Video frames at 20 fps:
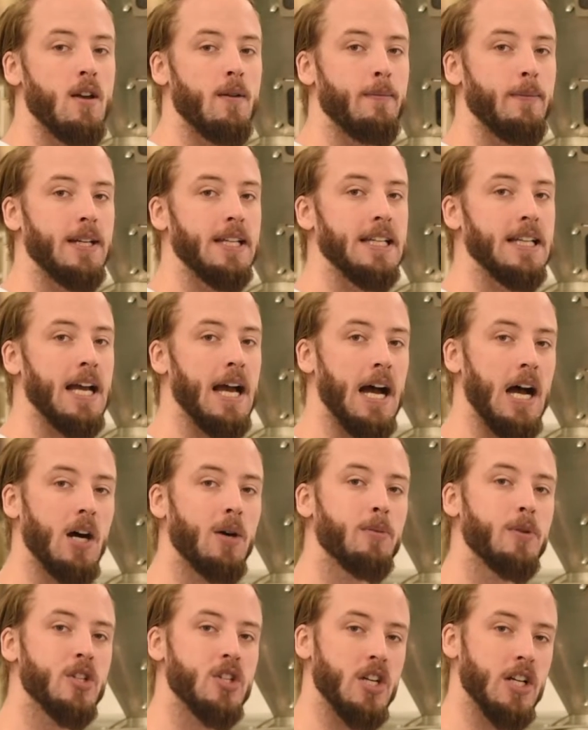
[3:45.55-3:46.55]
meaning
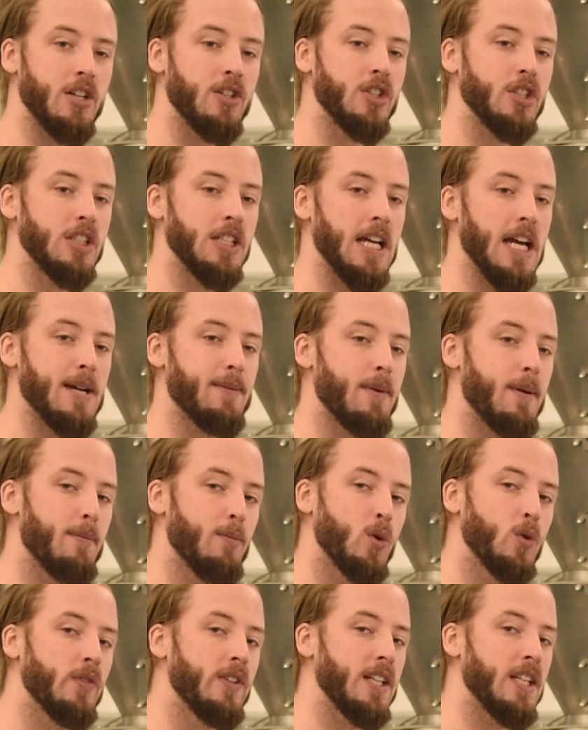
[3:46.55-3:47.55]
how much energy am I
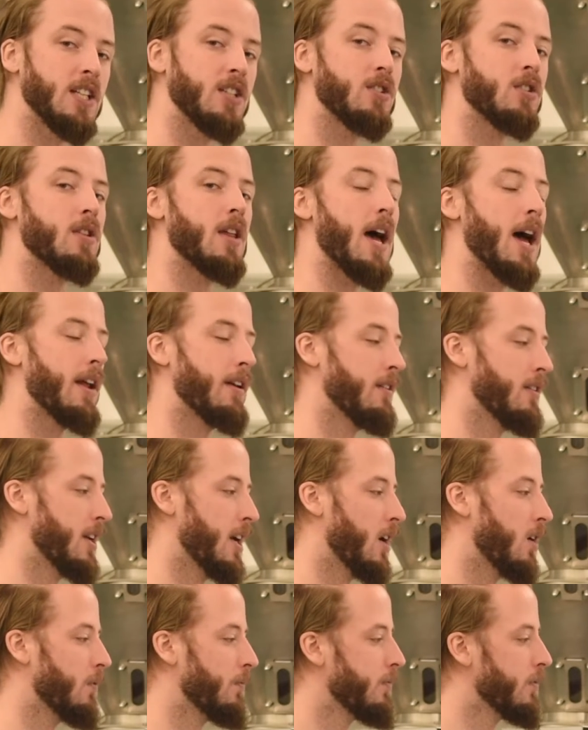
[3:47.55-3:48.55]
moving into that?
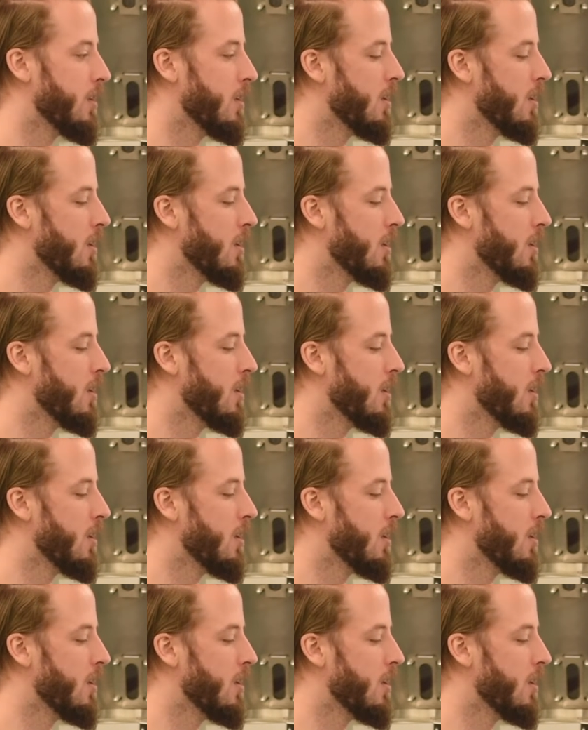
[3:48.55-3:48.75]
Now,